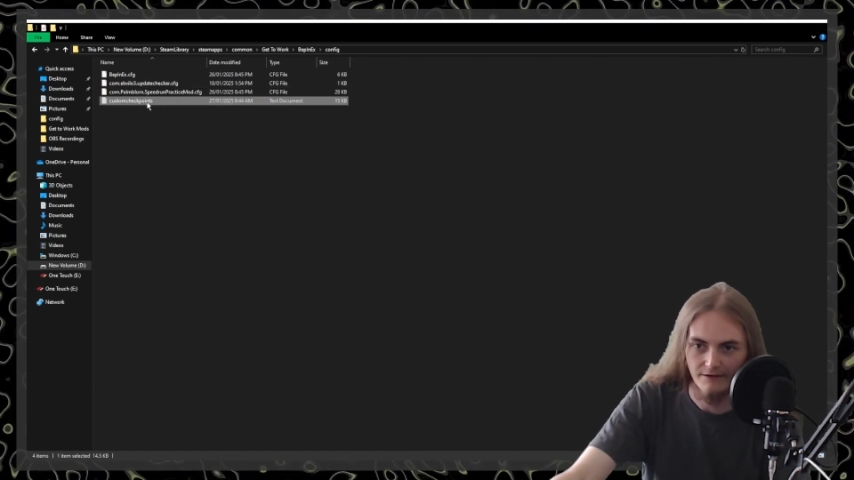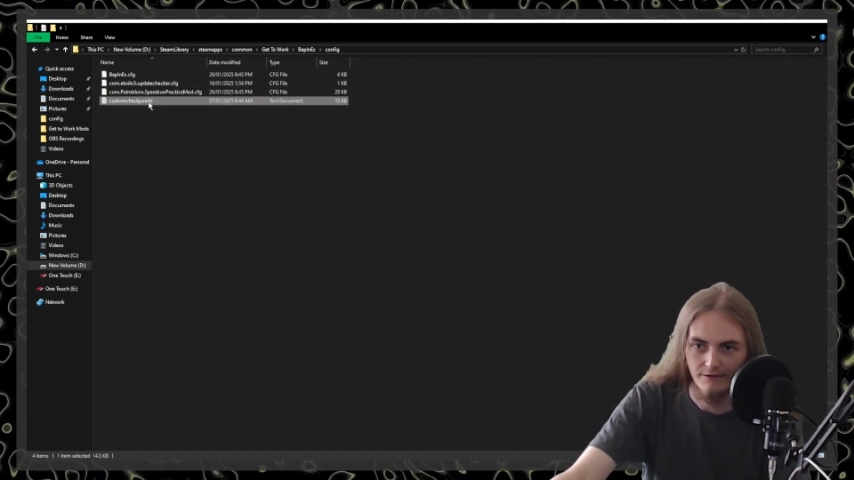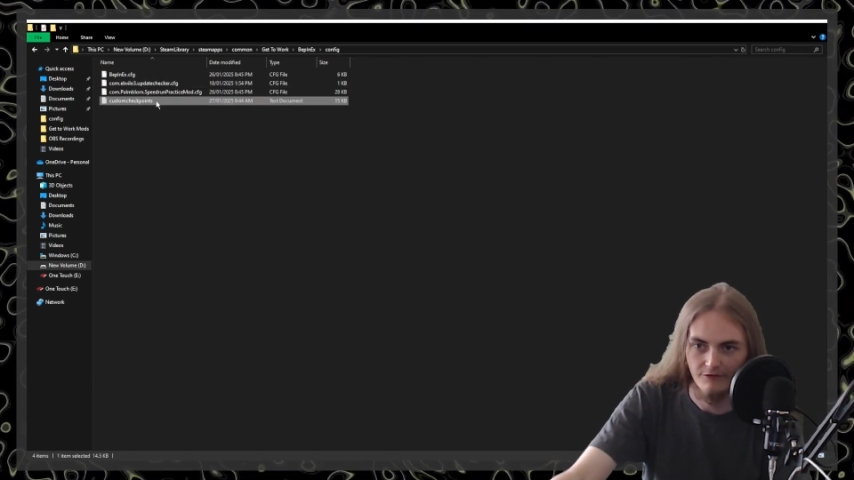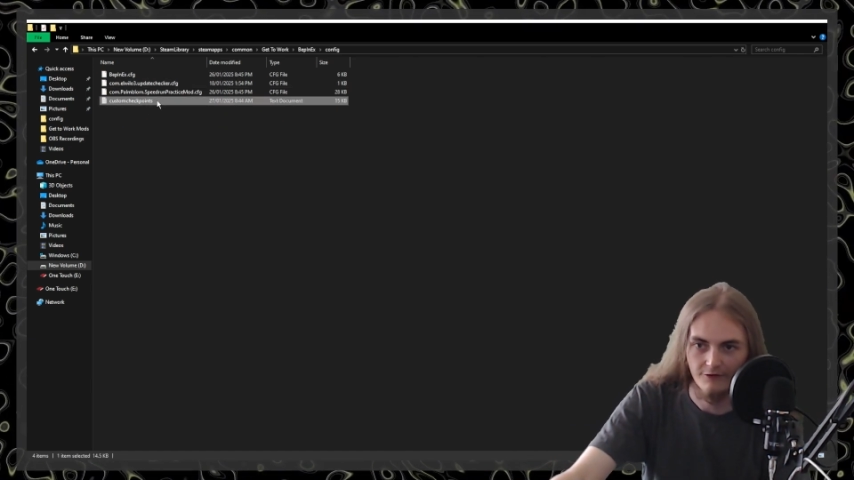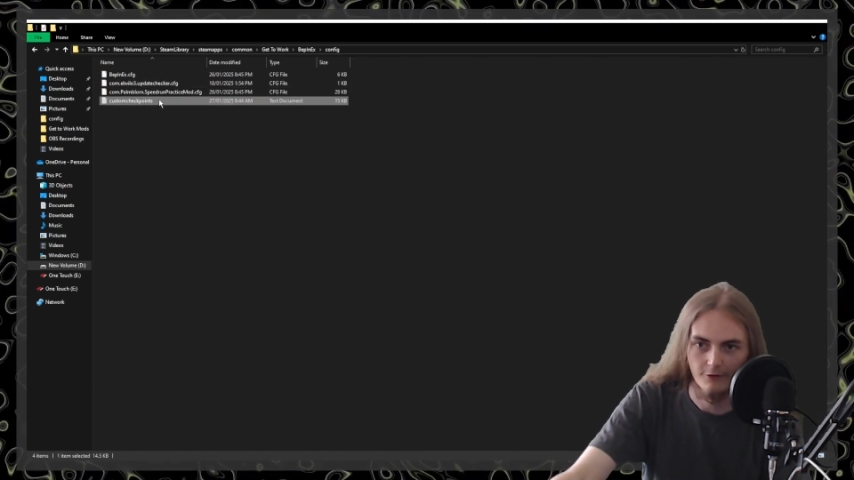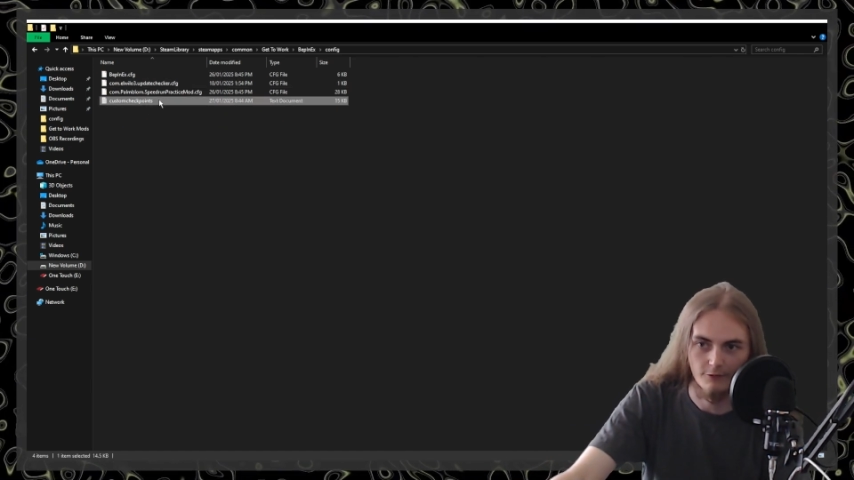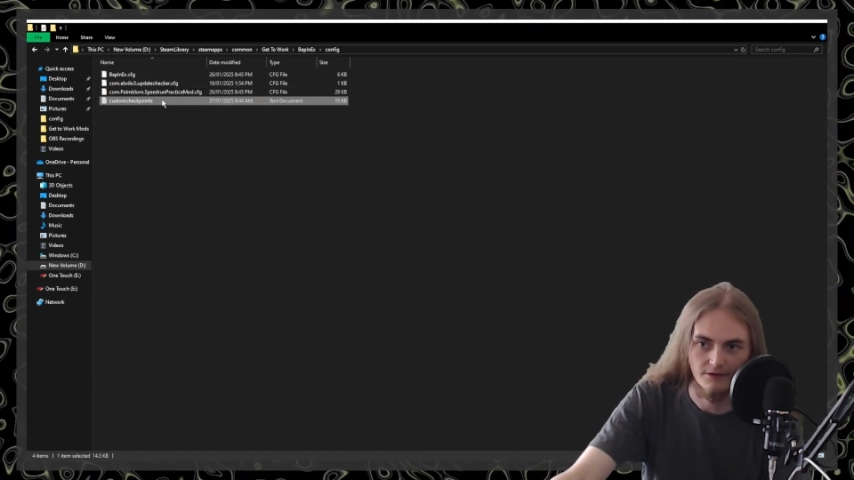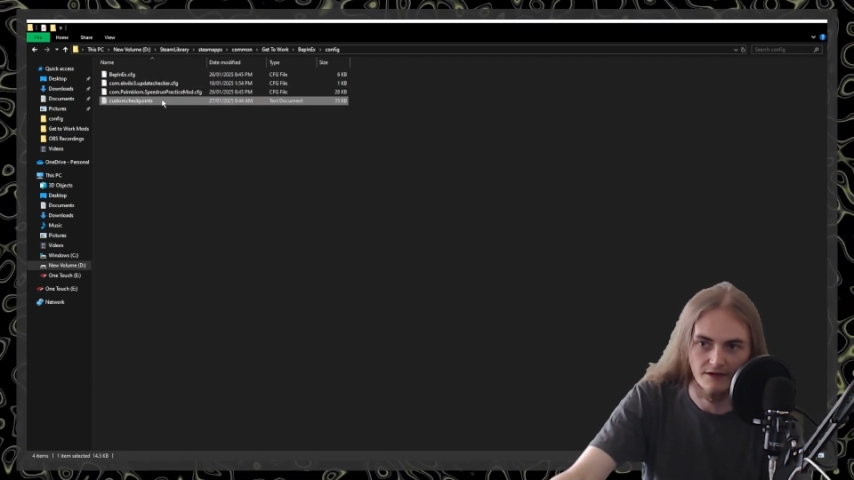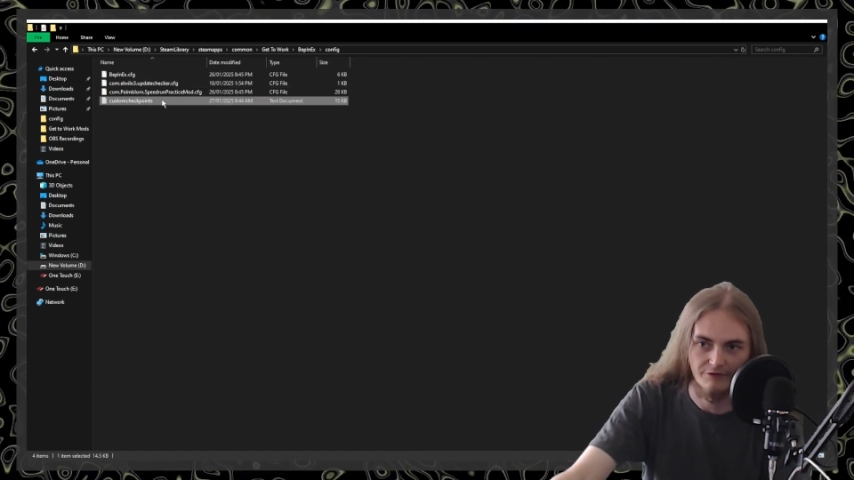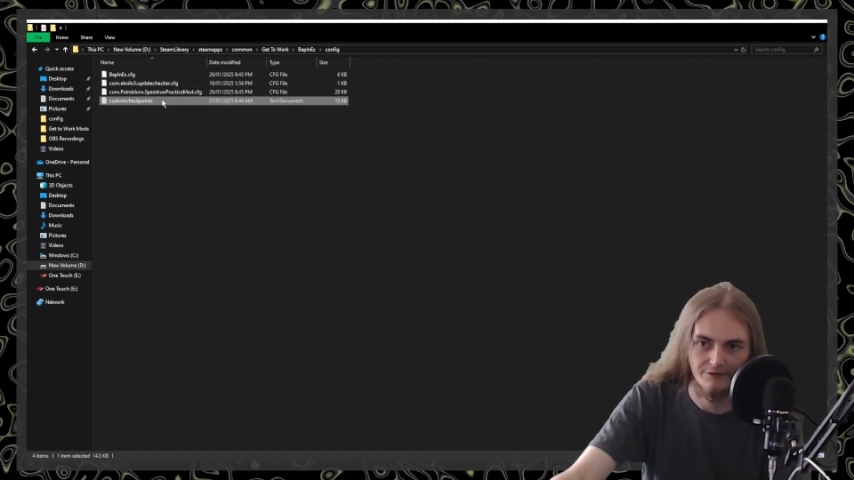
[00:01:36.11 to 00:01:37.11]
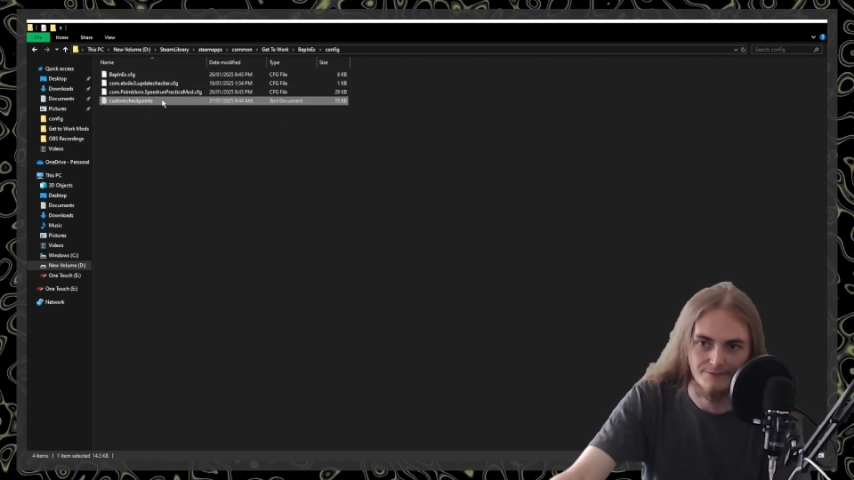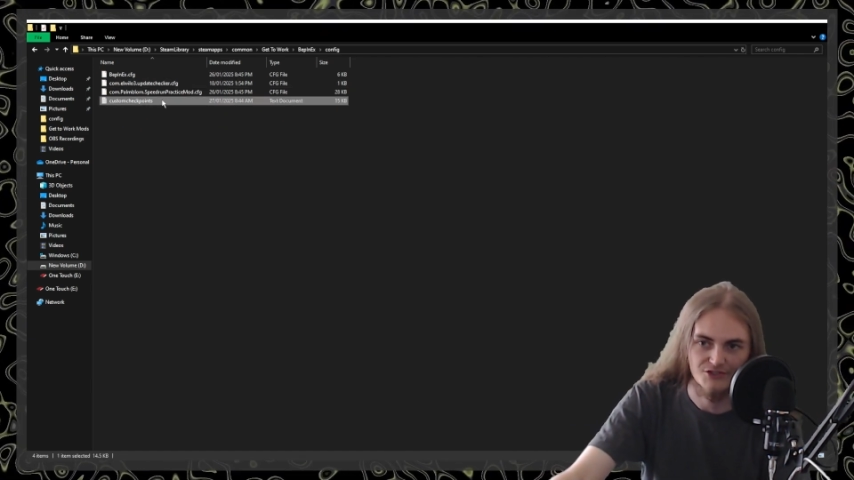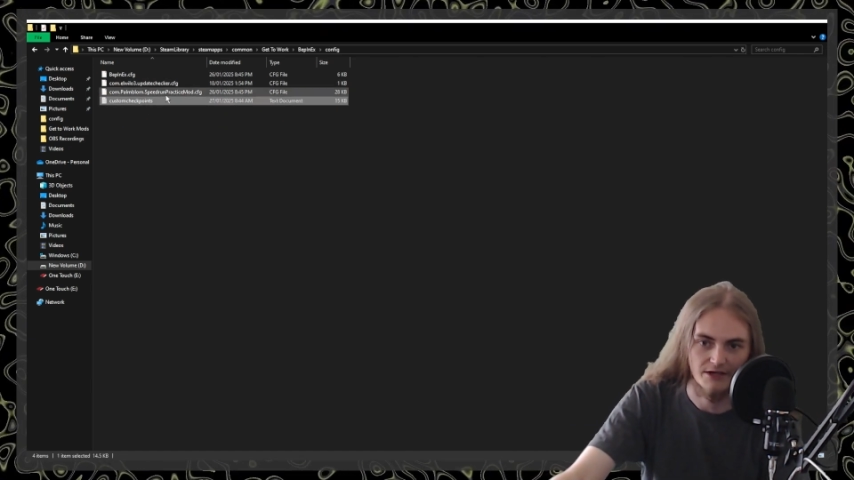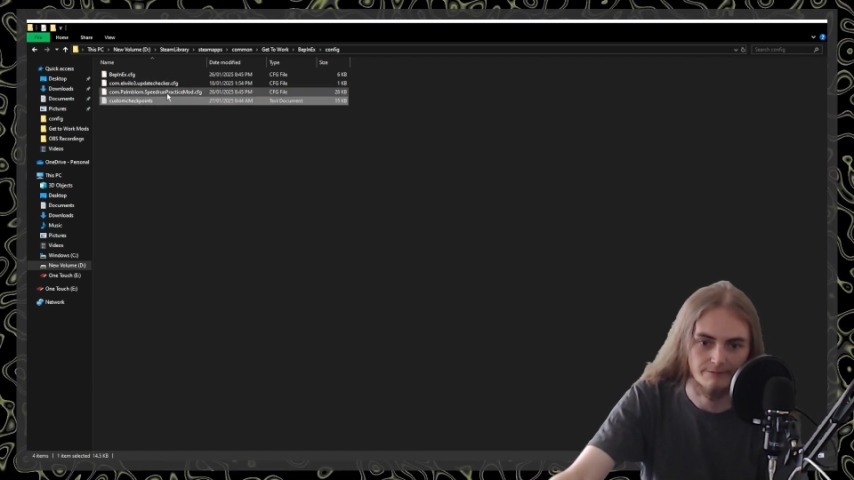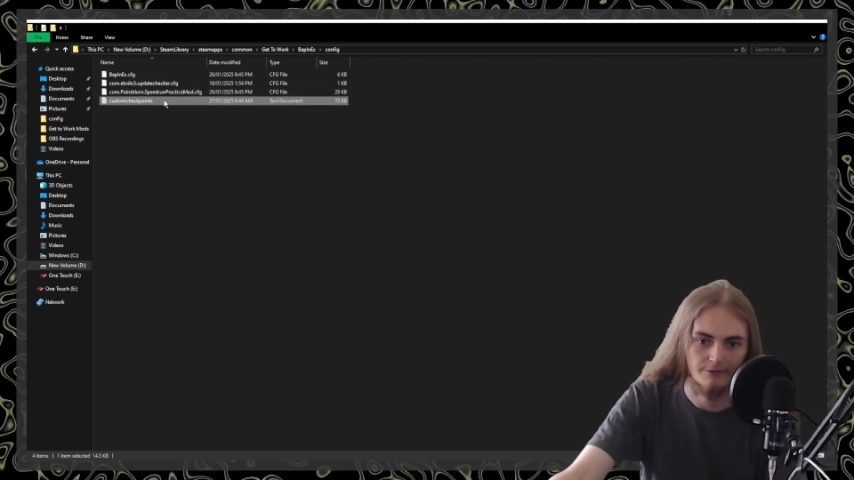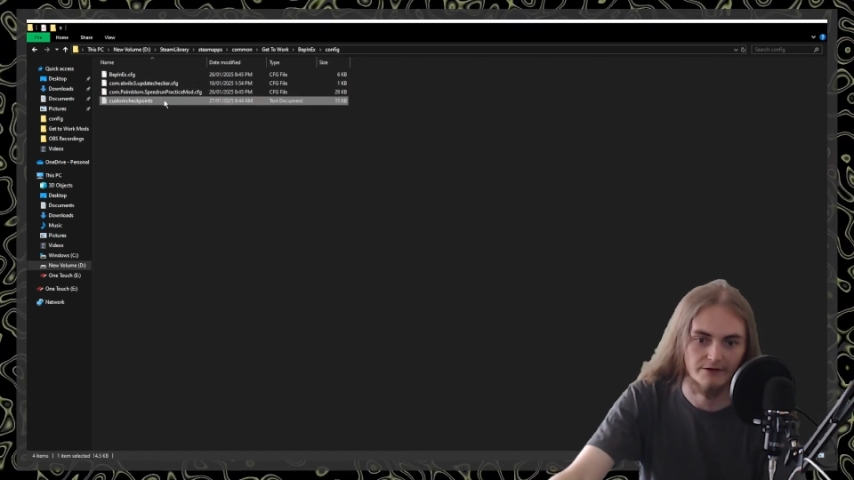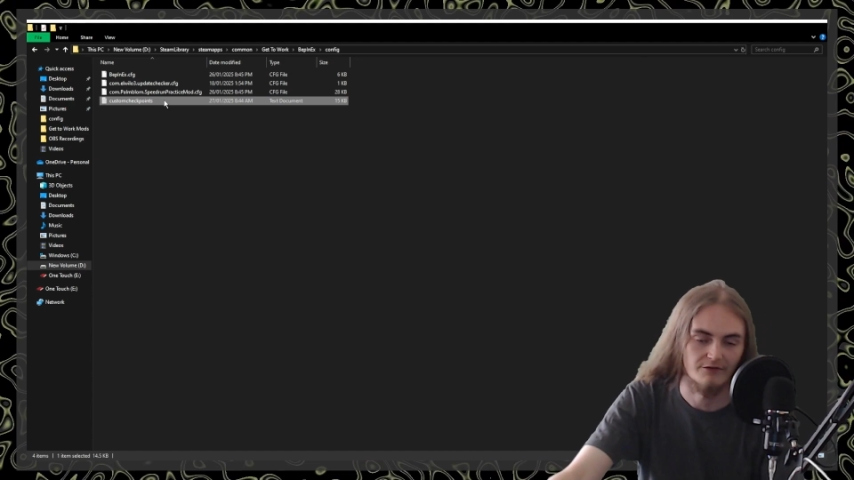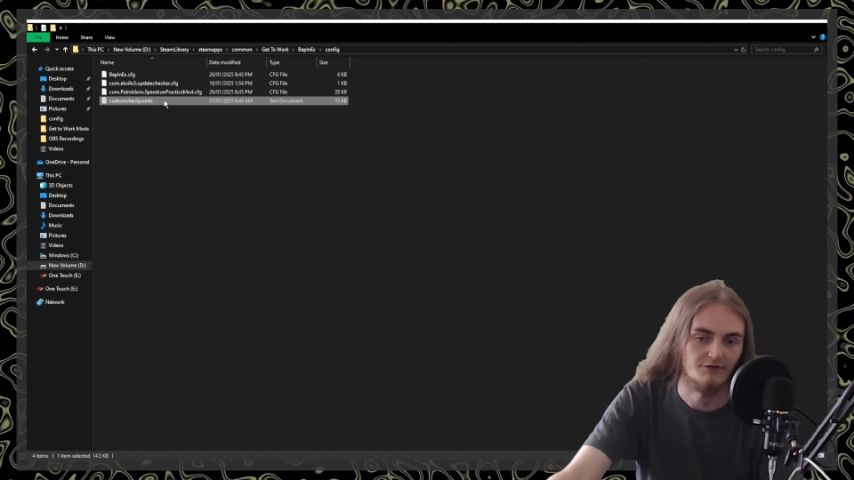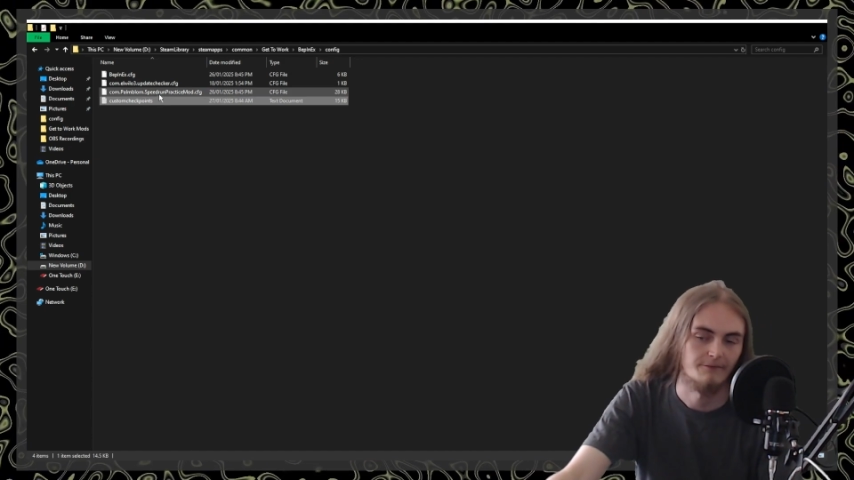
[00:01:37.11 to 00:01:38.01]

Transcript: It's called custom checkpoints.